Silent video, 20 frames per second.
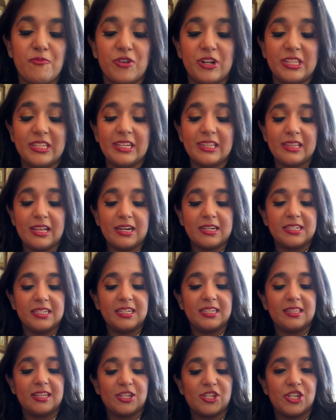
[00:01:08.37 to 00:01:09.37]
really
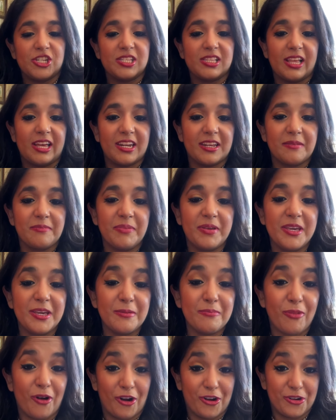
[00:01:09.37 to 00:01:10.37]
lucky that she's letting
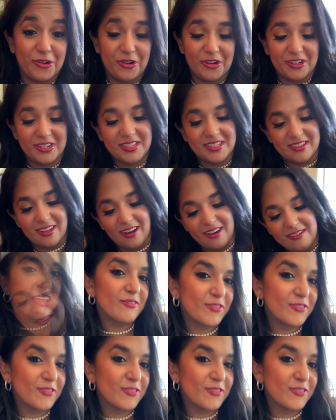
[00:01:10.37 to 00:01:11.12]
me borrow her stuff.